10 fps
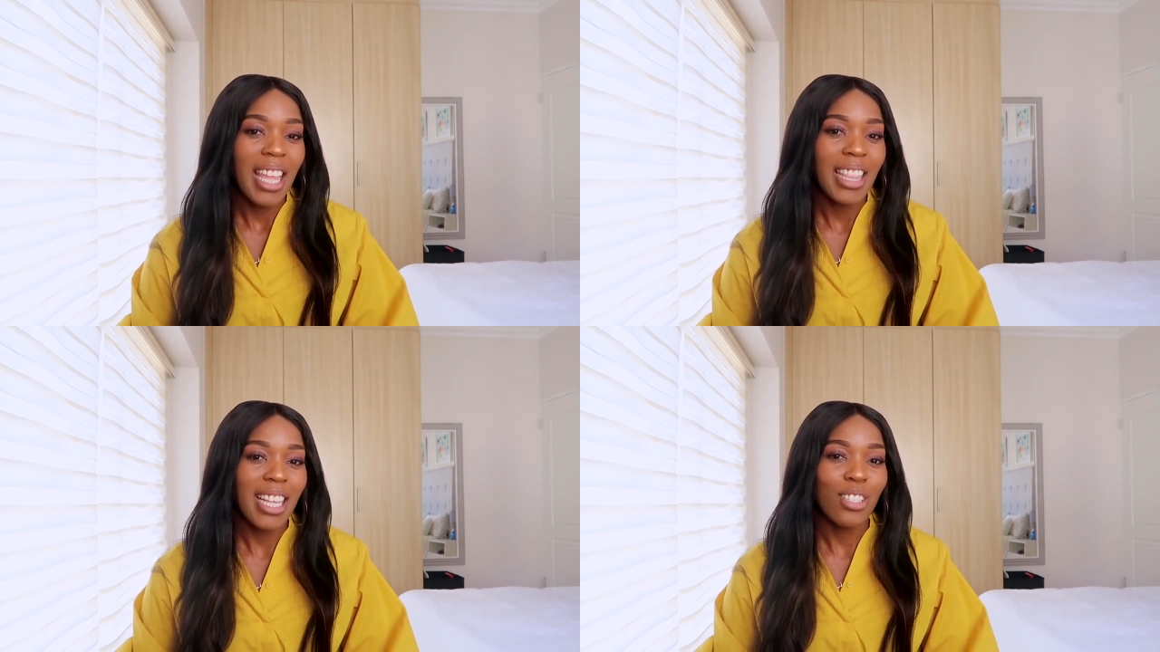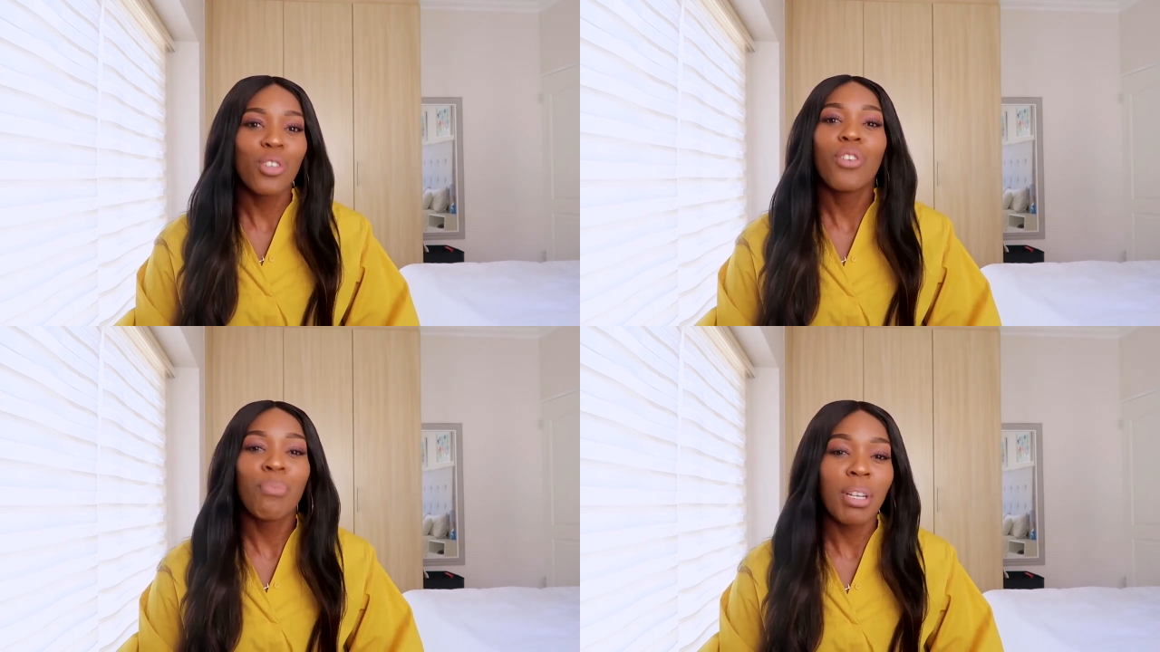that
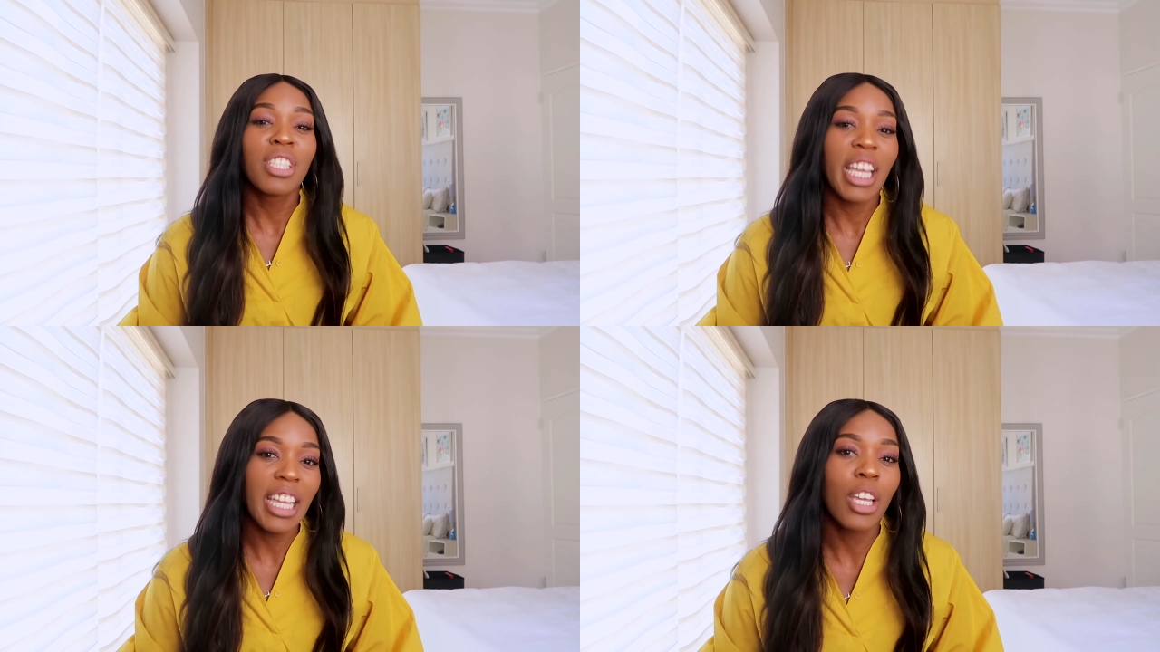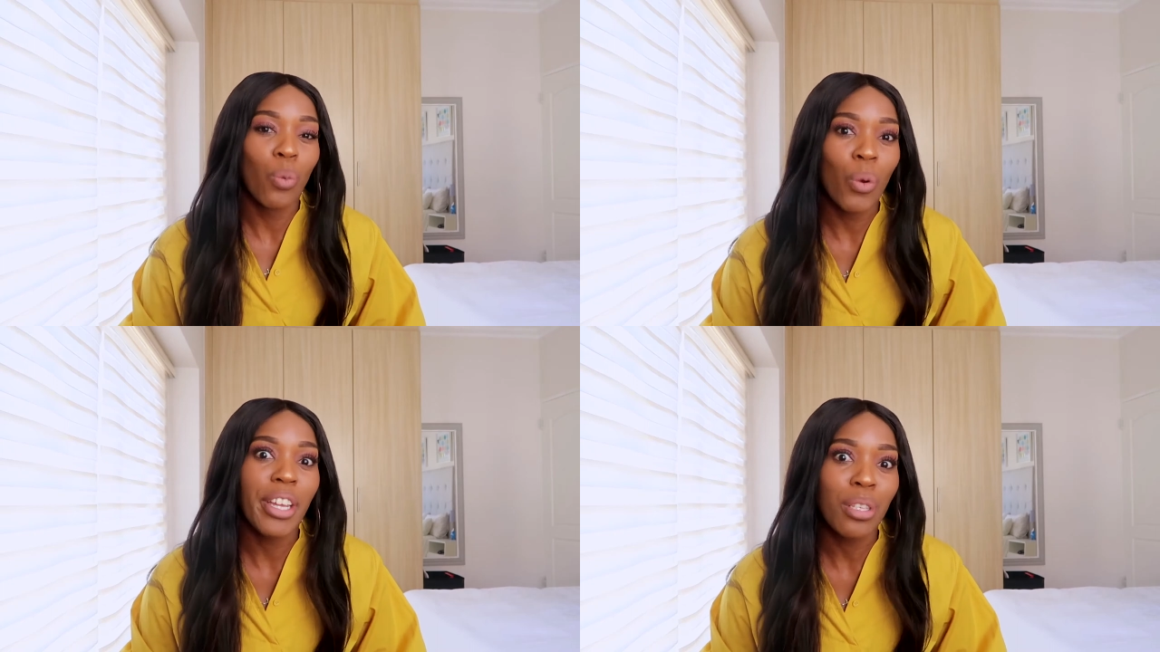you've been
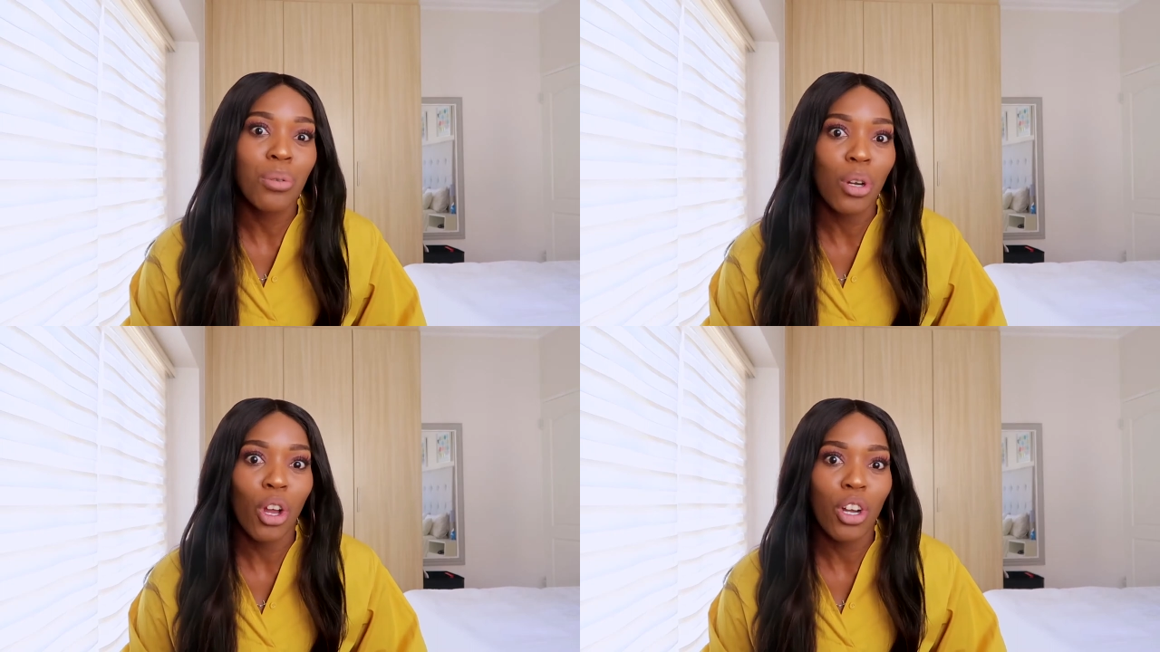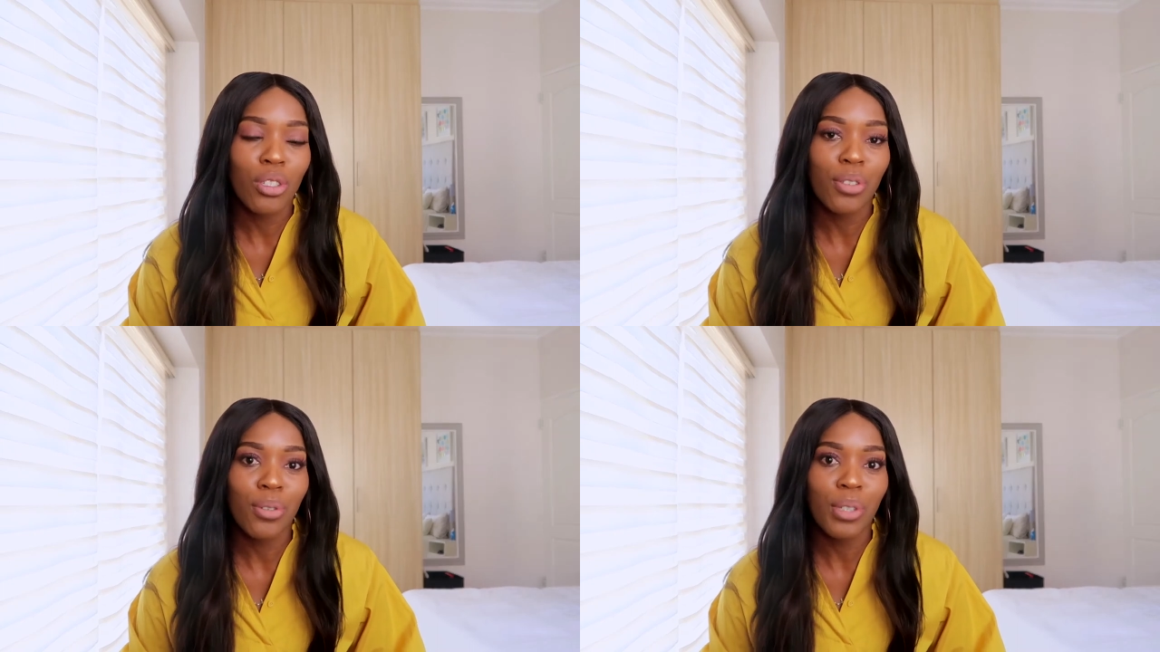taking way too
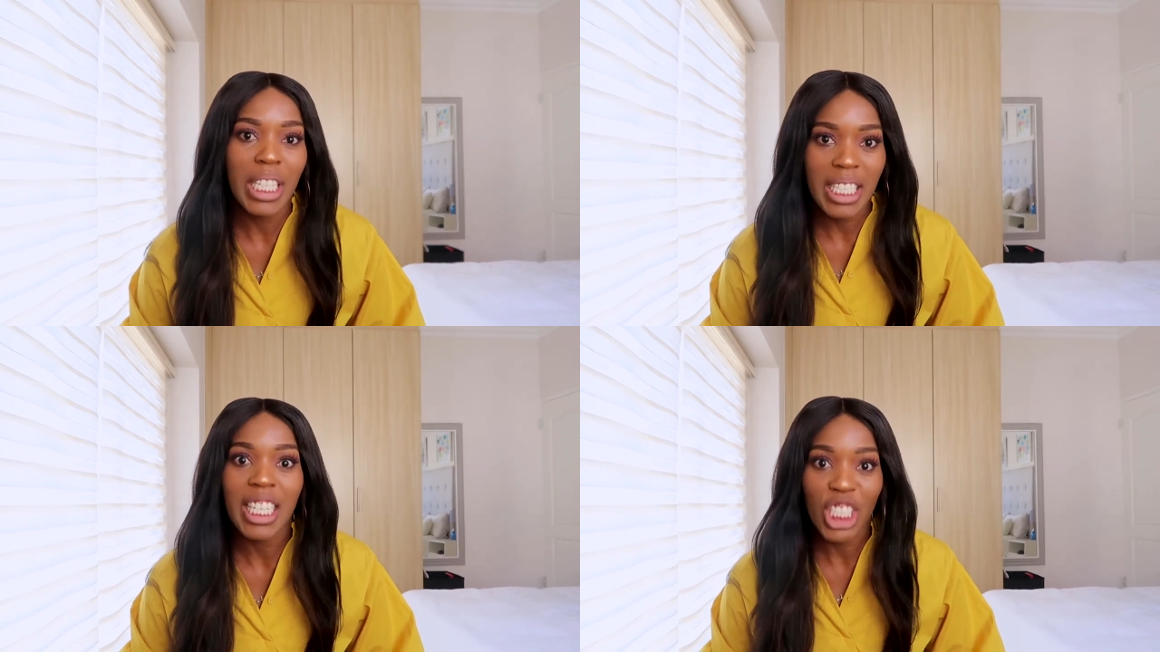long to do this,